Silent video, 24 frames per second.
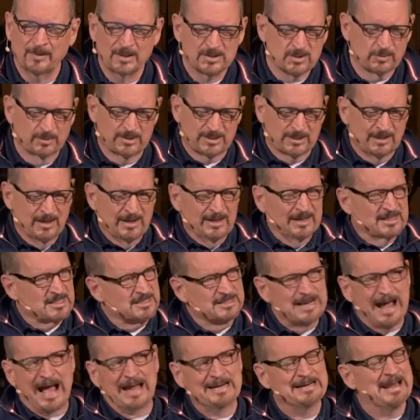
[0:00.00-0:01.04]
So it's,
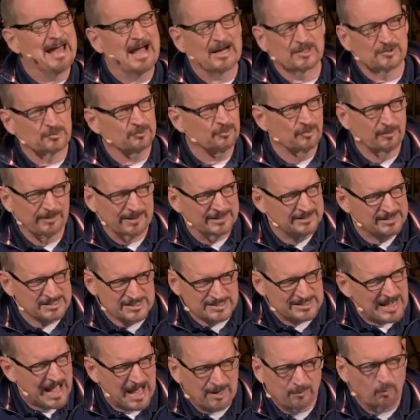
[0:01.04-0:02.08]
it's not natural and
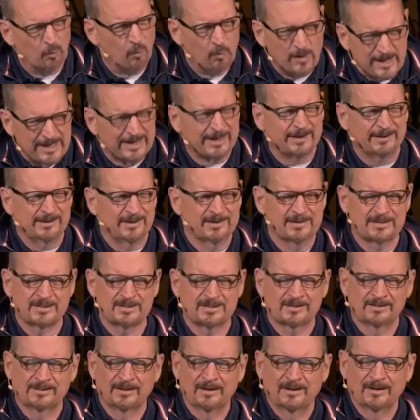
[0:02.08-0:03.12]
it's not weakness.